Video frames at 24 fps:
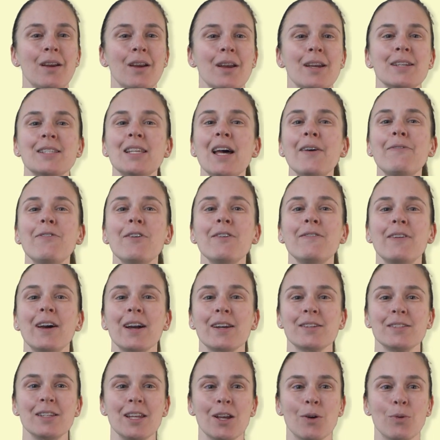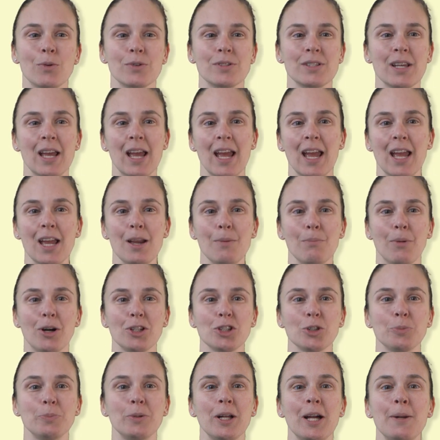is f of x equals a
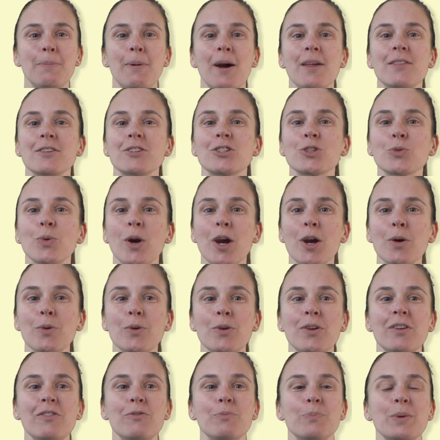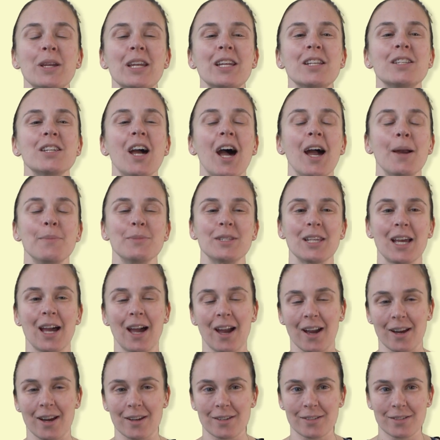multiplied by the square root of b times
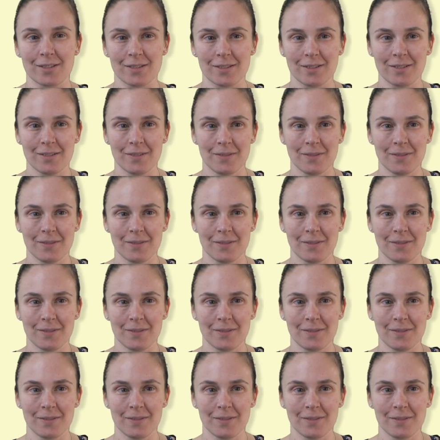x.